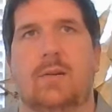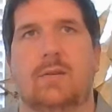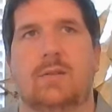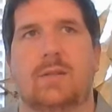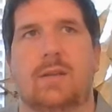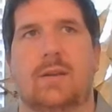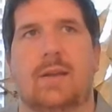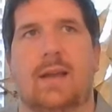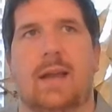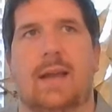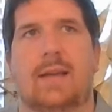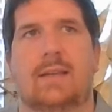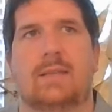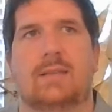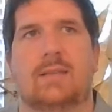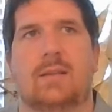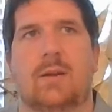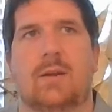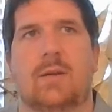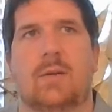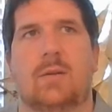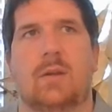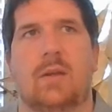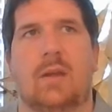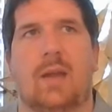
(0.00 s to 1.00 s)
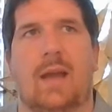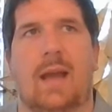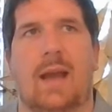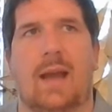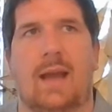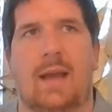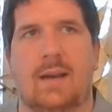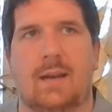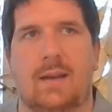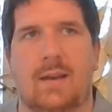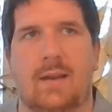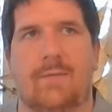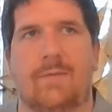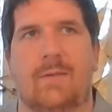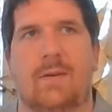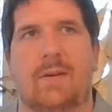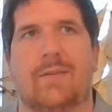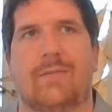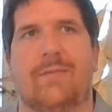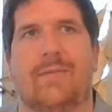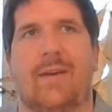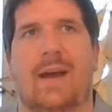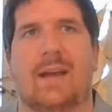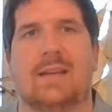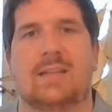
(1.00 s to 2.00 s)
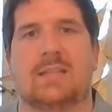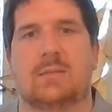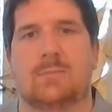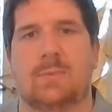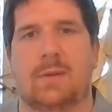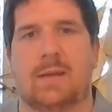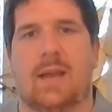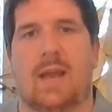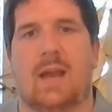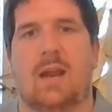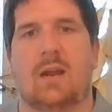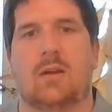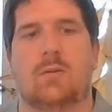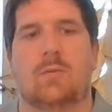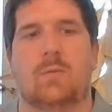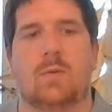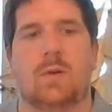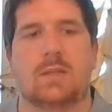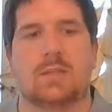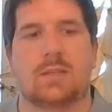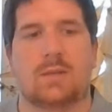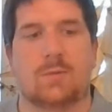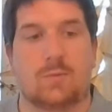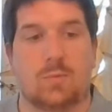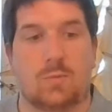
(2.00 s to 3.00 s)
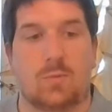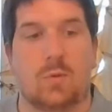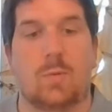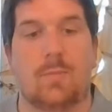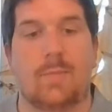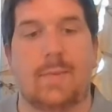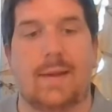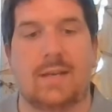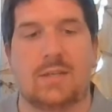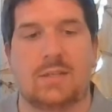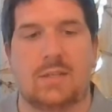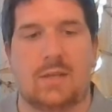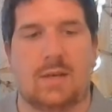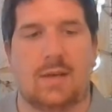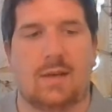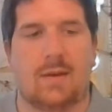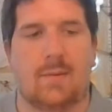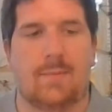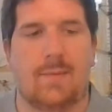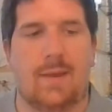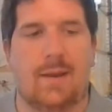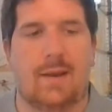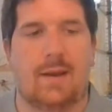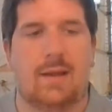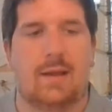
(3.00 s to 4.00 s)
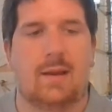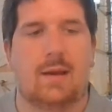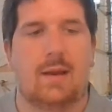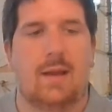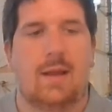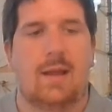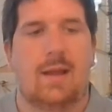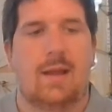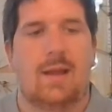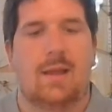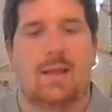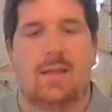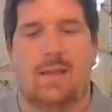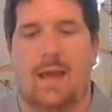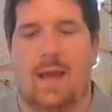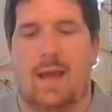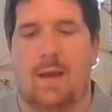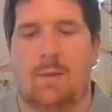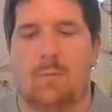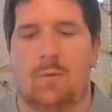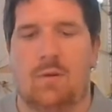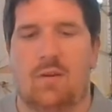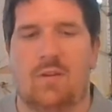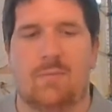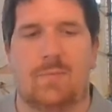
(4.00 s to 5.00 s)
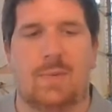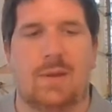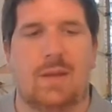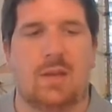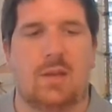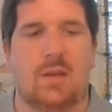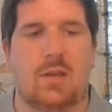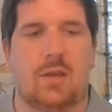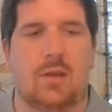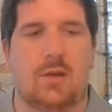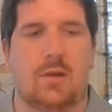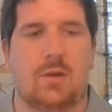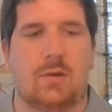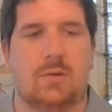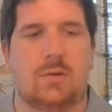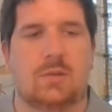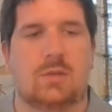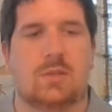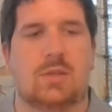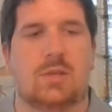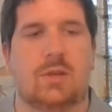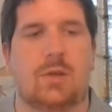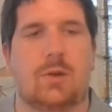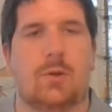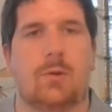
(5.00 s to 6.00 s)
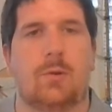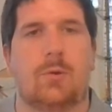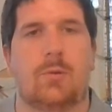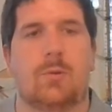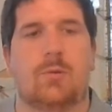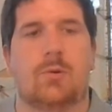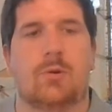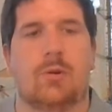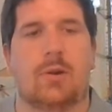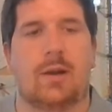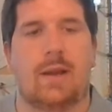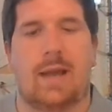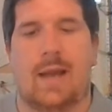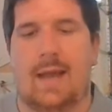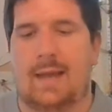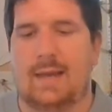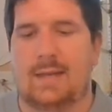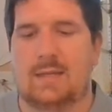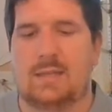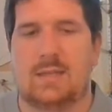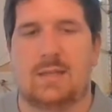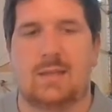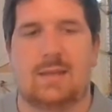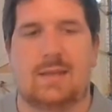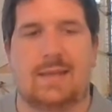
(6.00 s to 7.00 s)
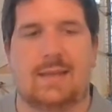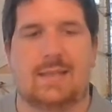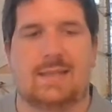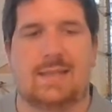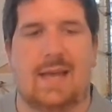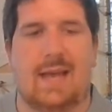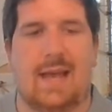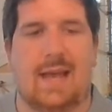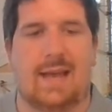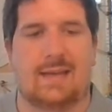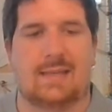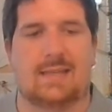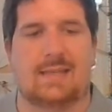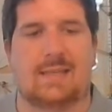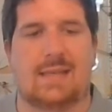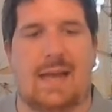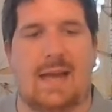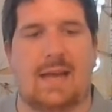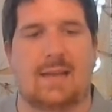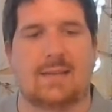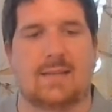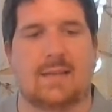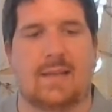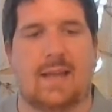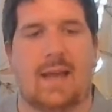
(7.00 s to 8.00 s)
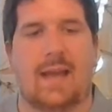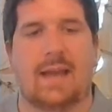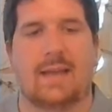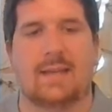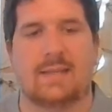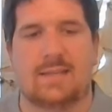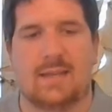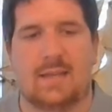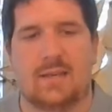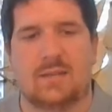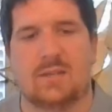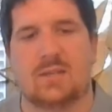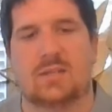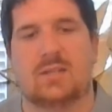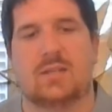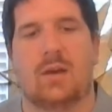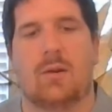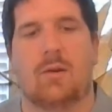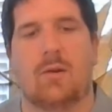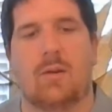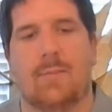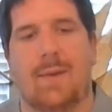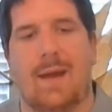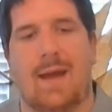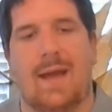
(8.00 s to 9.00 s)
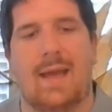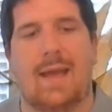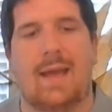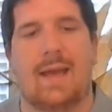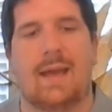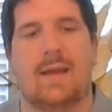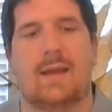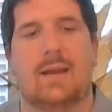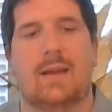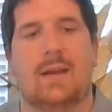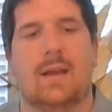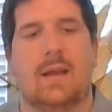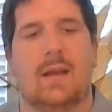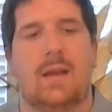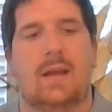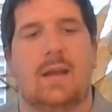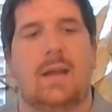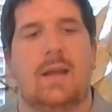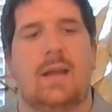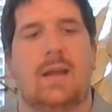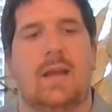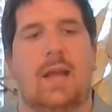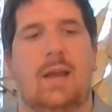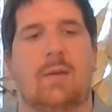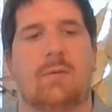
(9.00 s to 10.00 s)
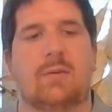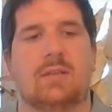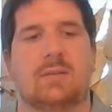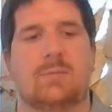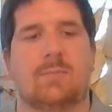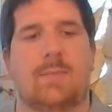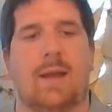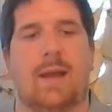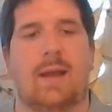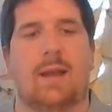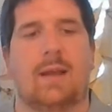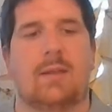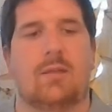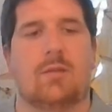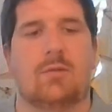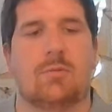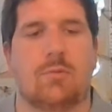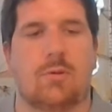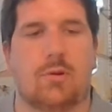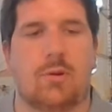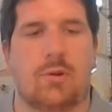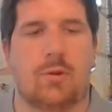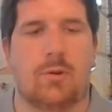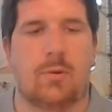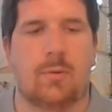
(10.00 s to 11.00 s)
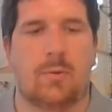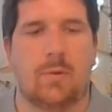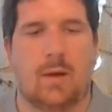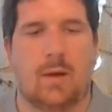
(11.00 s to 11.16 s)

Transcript: okay? So you had different devices, mechanical ones, which we'll mention in a minute, that would have been used to create the textiles, okay? Instead of just sewing it by hand, it was made through